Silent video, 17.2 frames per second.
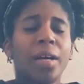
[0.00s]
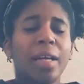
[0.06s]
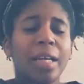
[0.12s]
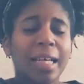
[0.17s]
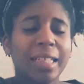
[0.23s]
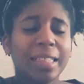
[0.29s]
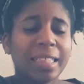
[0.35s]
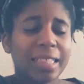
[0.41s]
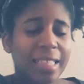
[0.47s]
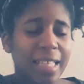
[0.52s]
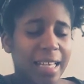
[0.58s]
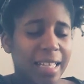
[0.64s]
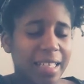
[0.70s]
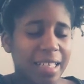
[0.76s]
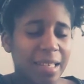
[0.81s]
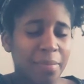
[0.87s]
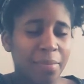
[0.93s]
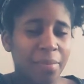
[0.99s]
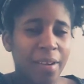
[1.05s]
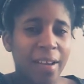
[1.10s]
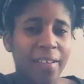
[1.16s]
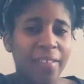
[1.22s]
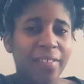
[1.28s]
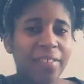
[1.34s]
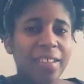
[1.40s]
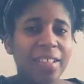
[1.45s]
Just take a deep
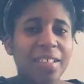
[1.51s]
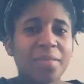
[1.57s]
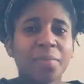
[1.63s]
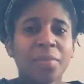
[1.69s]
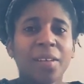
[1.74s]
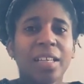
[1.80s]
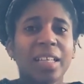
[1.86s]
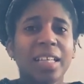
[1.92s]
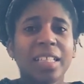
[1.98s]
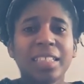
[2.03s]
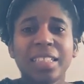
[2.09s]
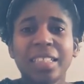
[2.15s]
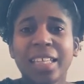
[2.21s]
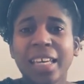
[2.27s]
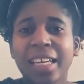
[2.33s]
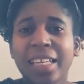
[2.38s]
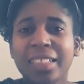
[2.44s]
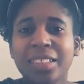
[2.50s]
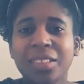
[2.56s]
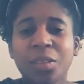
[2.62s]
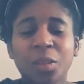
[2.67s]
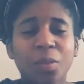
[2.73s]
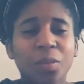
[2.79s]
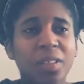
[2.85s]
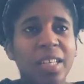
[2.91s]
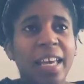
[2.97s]
breath this morning because today is a
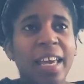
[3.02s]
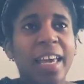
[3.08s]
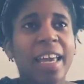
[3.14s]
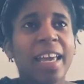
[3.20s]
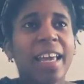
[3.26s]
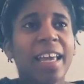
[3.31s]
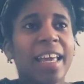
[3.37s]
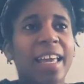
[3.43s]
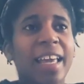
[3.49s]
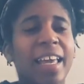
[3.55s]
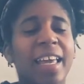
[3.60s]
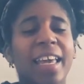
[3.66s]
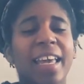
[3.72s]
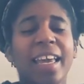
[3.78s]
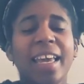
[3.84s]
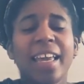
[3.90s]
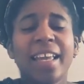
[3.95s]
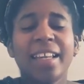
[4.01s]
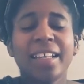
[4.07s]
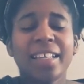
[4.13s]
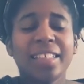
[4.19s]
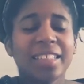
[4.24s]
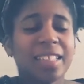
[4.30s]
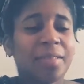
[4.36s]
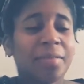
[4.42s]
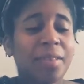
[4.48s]
new day. And let's
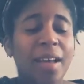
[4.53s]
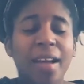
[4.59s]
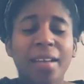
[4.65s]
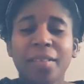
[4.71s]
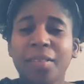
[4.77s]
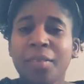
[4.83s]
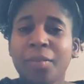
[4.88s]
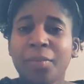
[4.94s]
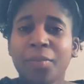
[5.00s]
give God a good